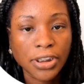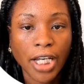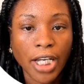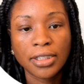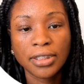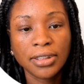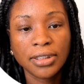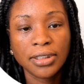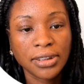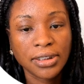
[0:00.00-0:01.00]
Done.
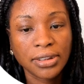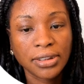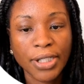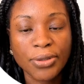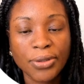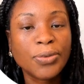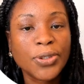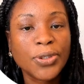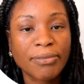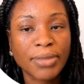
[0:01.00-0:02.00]
My new
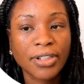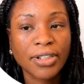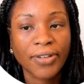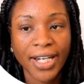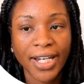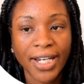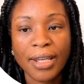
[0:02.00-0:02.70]
rules have been created.